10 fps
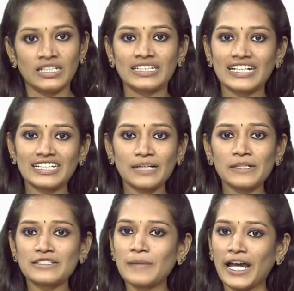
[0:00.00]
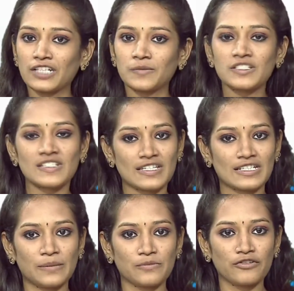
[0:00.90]
Database management
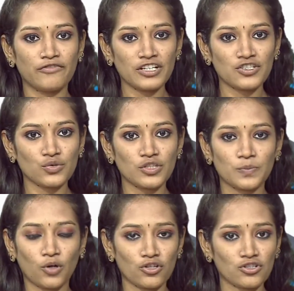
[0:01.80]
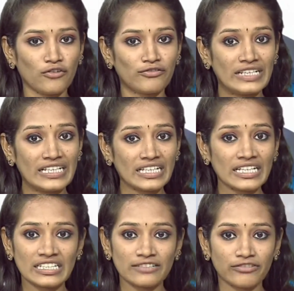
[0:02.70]
system refers to the process of
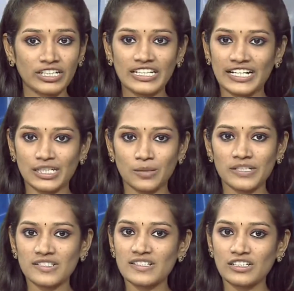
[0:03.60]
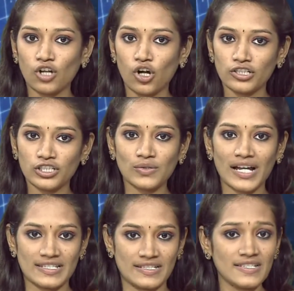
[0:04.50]
linking different databases in order to
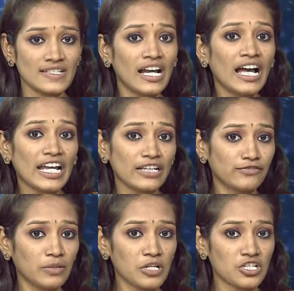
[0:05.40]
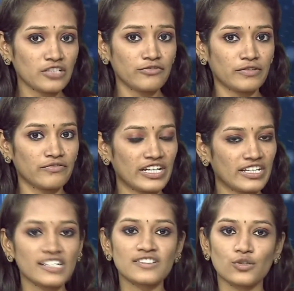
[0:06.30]
access information from
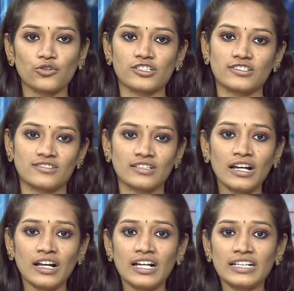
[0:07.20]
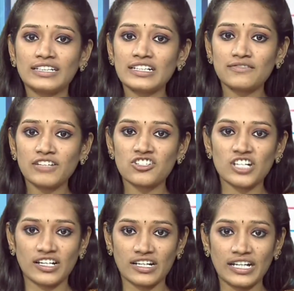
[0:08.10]
various sources. Thus, we
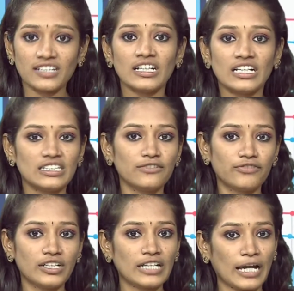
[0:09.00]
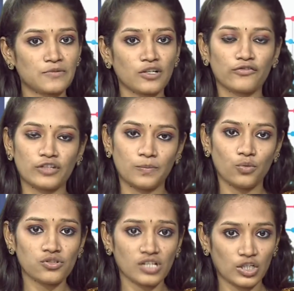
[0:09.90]
generate different types of
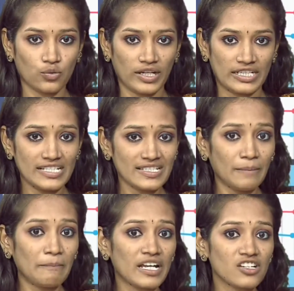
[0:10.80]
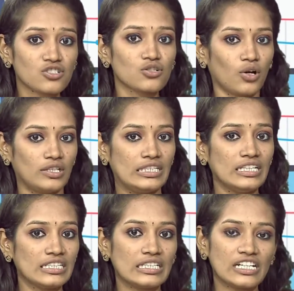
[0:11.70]
reports or queries based on the
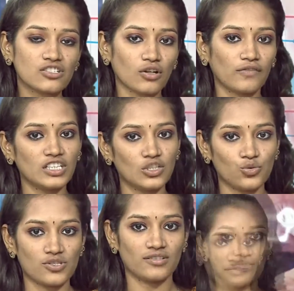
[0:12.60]
needs of the user.